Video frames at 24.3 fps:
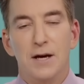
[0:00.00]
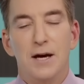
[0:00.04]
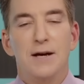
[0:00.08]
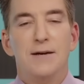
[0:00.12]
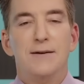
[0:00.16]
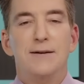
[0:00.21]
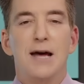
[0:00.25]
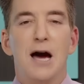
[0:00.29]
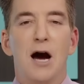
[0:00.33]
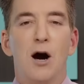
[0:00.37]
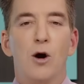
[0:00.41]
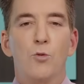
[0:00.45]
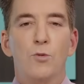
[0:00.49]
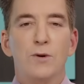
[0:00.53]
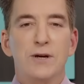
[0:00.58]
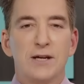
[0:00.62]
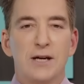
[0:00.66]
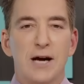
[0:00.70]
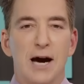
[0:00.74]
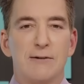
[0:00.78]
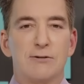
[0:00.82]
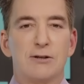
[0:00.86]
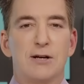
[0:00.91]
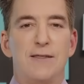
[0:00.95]
Now, we
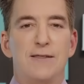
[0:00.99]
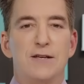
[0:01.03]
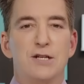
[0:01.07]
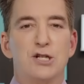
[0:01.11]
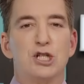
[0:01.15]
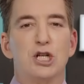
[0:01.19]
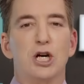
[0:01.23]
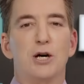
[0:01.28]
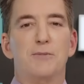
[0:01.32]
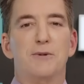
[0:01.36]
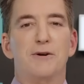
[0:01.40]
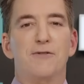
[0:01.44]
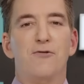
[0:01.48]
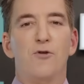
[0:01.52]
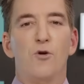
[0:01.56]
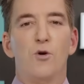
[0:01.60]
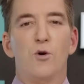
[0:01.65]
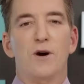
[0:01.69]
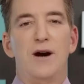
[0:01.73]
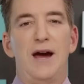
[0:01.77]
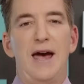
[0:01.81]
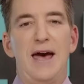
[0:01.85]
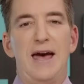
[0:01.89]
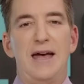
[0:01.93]
covered on the show
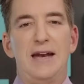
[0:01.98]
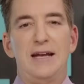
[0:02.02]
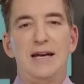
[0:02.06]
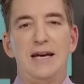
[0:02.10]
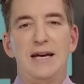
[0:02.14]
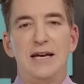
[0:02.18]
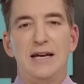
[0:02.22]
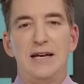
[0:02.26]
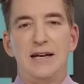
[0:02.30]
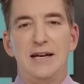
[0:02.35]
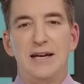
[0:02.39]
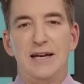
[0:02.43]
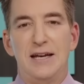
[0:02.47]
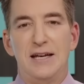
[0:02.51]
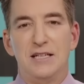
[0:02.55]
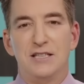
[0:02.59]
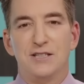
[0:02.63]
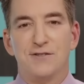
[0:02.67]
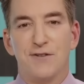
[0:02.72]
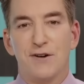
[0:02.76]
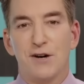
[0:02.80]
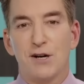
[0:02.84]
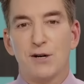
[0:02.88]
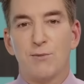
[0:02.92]
before, and it
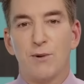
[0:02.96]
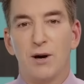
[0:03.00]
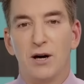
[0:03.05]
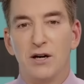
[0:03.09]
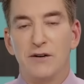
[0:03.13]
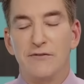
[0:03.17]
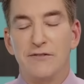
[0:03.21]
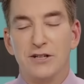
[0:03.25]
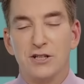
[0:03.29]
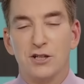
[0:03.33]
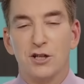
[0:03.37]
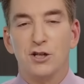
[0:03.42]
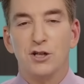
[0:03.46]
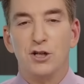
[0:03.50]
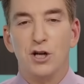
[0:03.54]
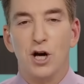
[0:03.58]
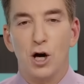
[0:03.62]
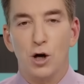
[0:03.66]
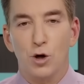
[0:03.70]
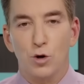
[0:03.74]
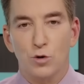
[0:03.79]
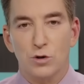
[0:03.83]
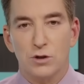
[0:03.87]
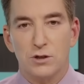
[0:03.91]
is very relevant to
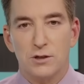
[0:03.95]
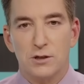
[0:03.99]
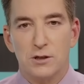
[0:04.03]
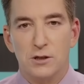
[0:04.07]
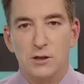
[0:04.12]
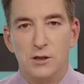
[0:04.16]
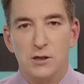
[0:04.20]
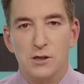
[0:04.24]
note